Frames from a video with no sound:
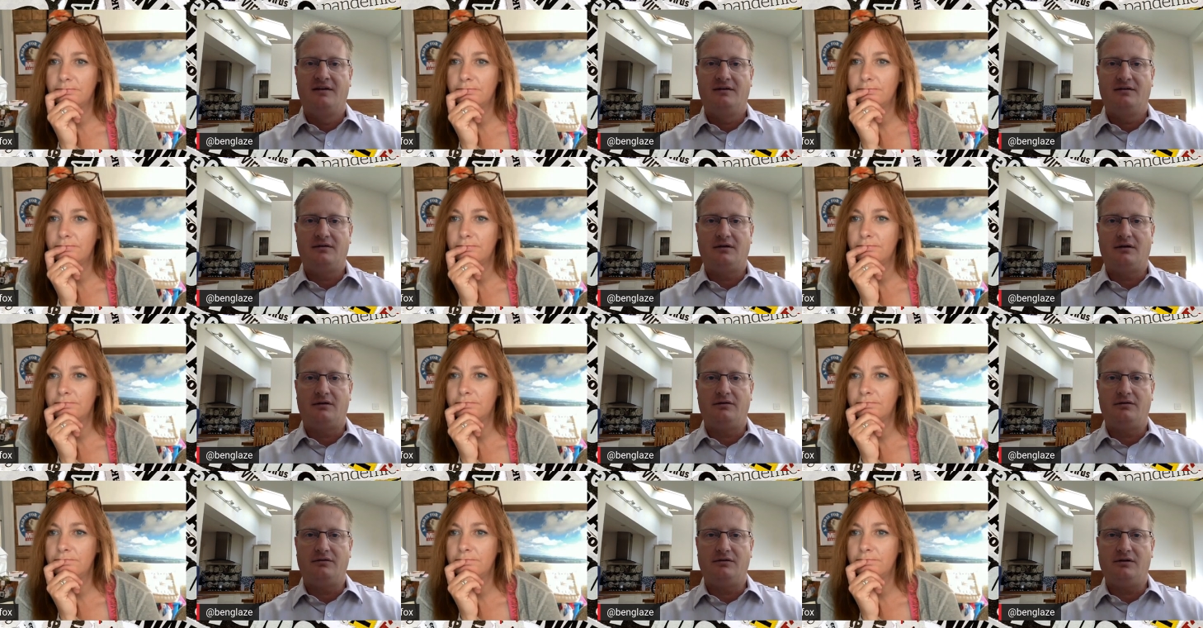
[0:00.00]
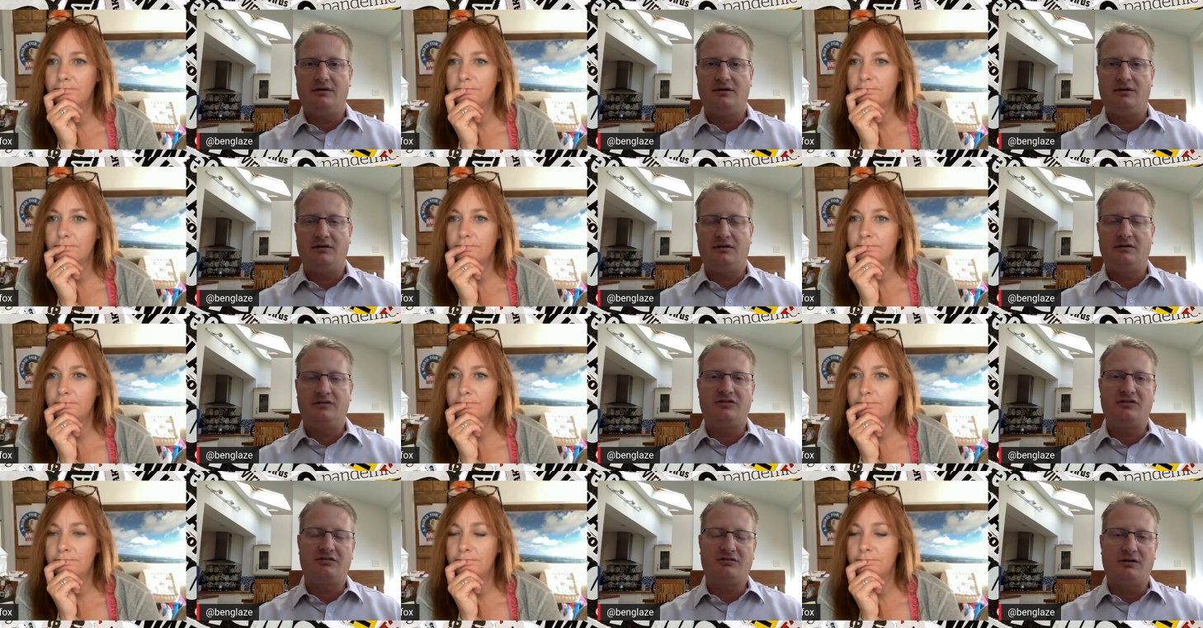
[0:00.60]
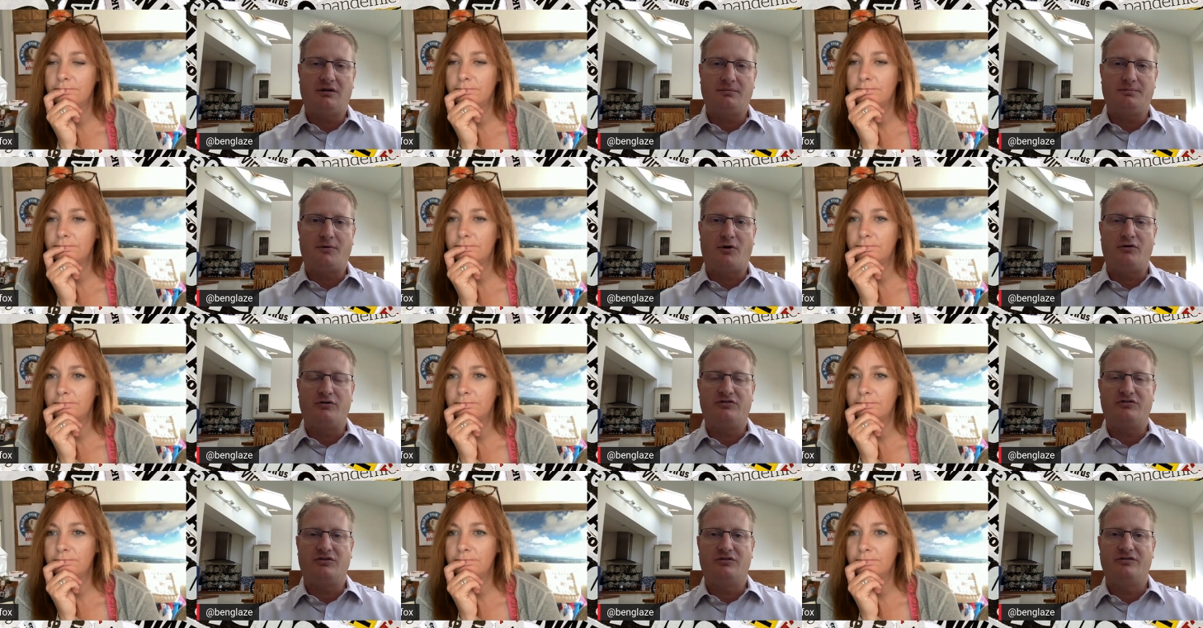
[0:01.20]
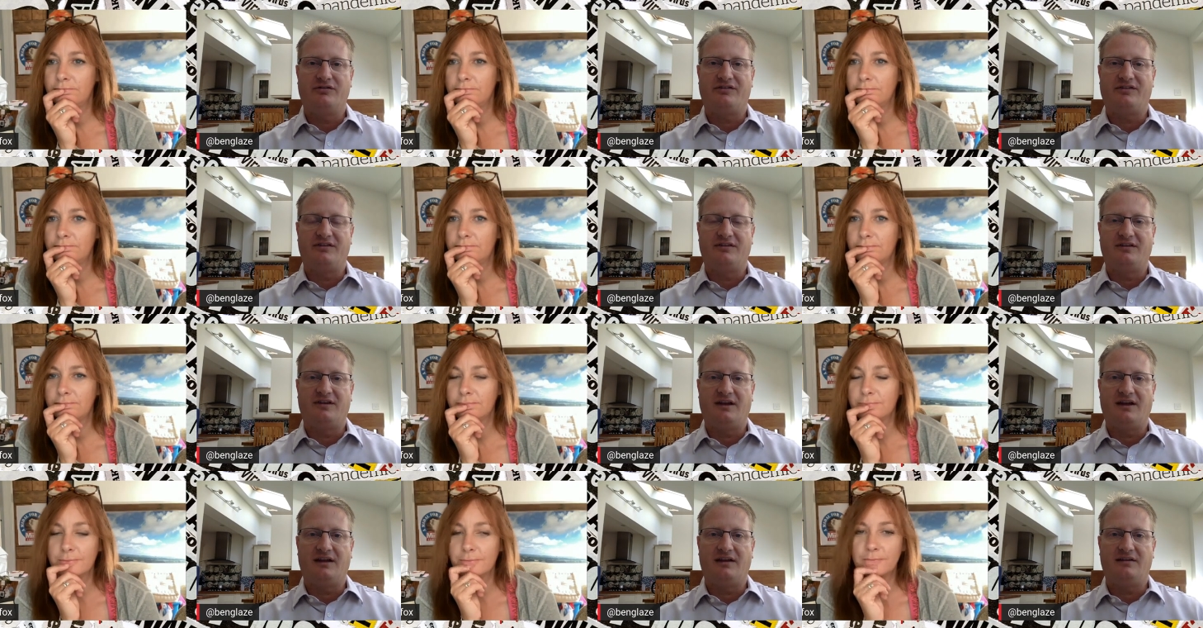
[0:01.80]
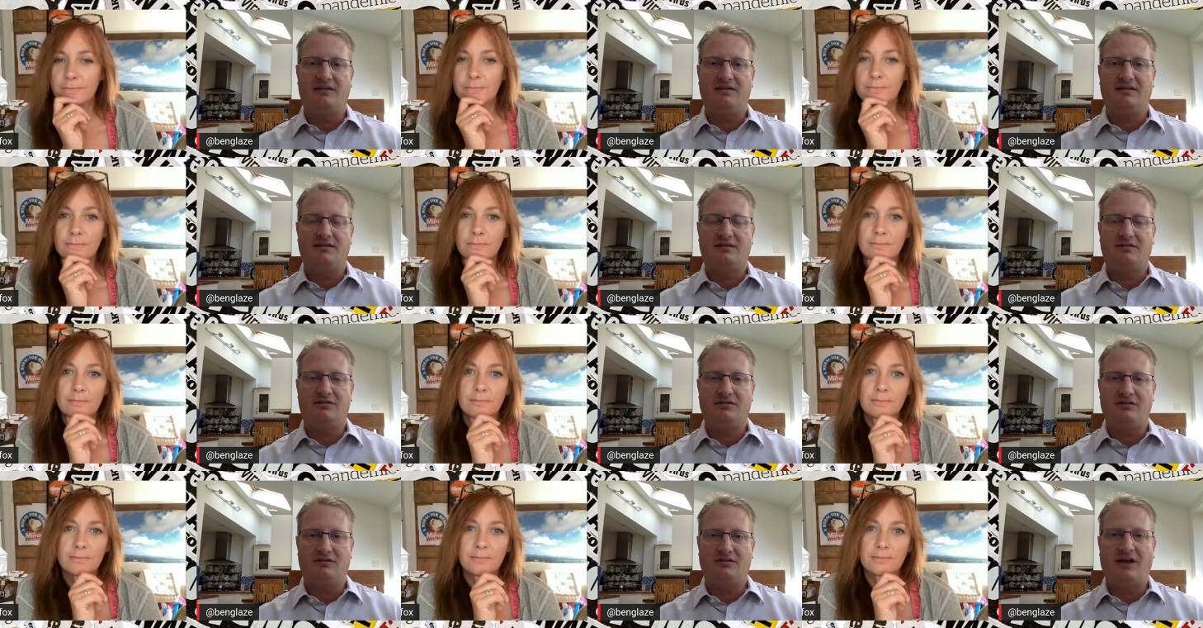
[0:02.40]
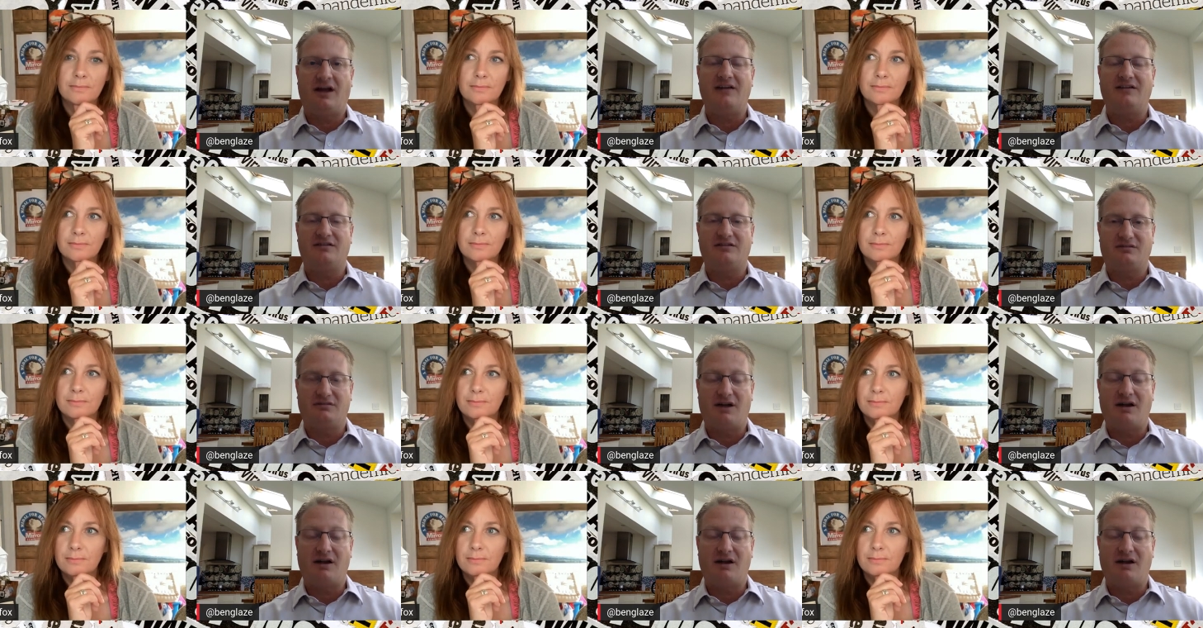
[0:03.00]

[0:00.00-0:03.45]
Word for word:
Speaker 1: So just like Boris Johnson did, she has